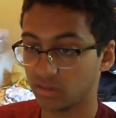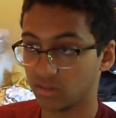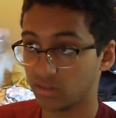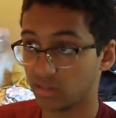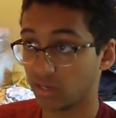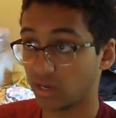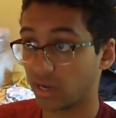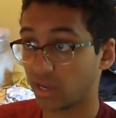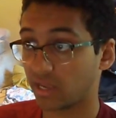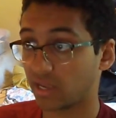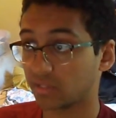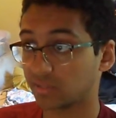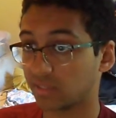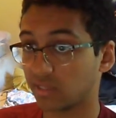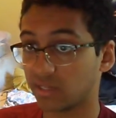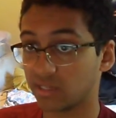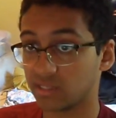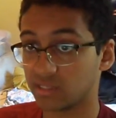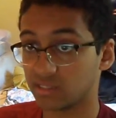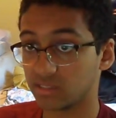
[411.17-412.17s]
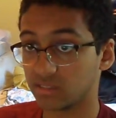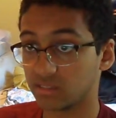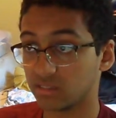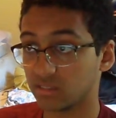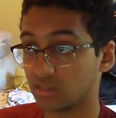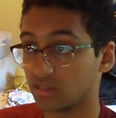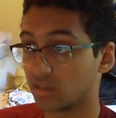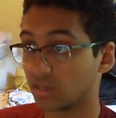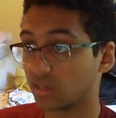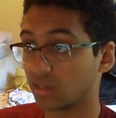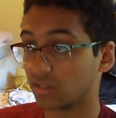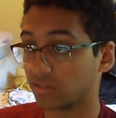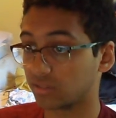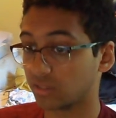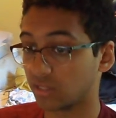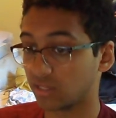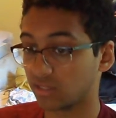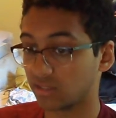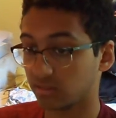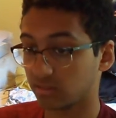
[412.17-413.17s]
Yeah, I got that. I got
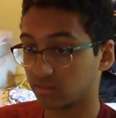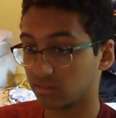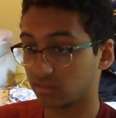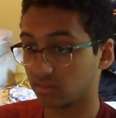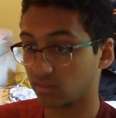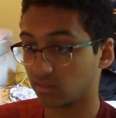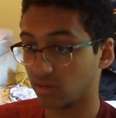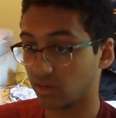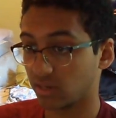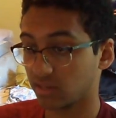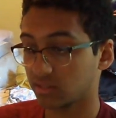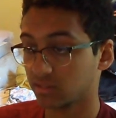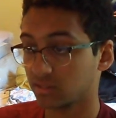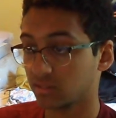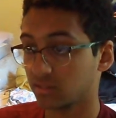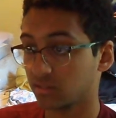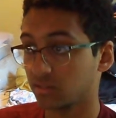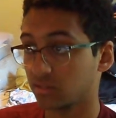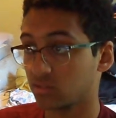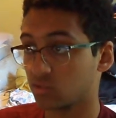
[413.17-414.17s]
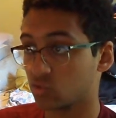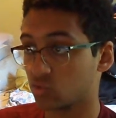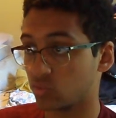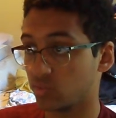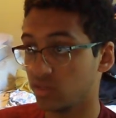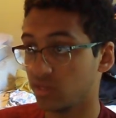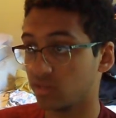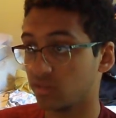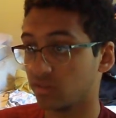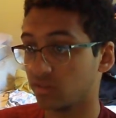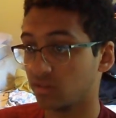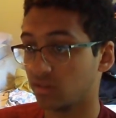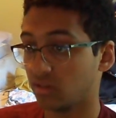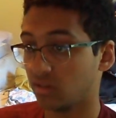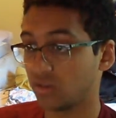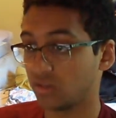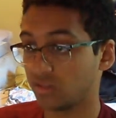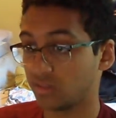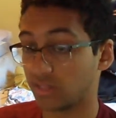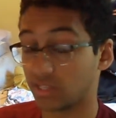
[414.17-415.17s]
that correct. Sweet.
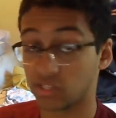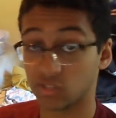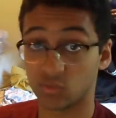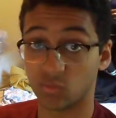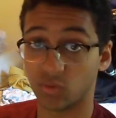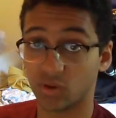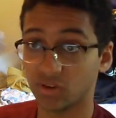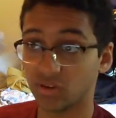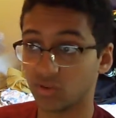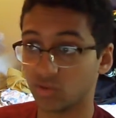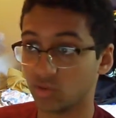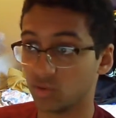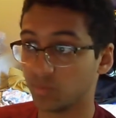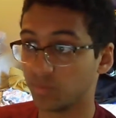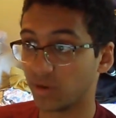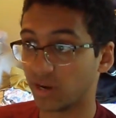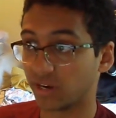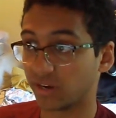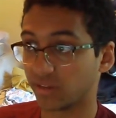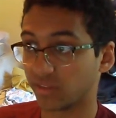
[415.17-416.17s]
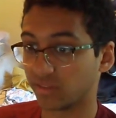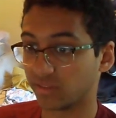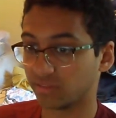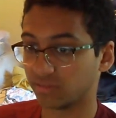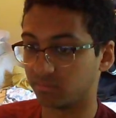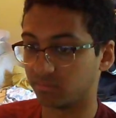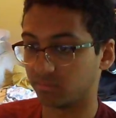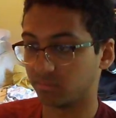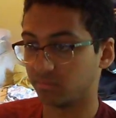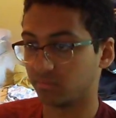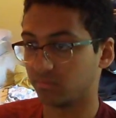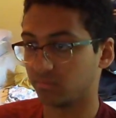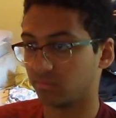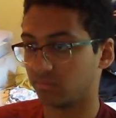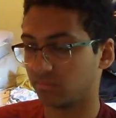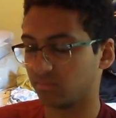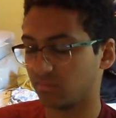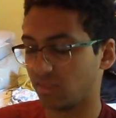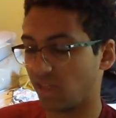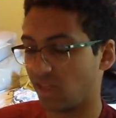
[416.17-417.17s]
That's one group out of the
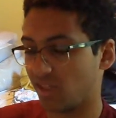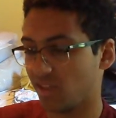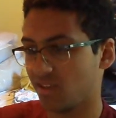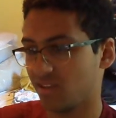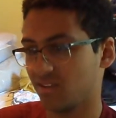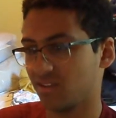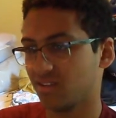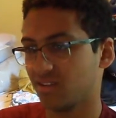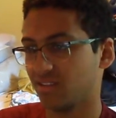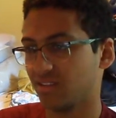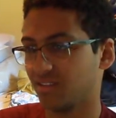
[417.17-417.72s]
8.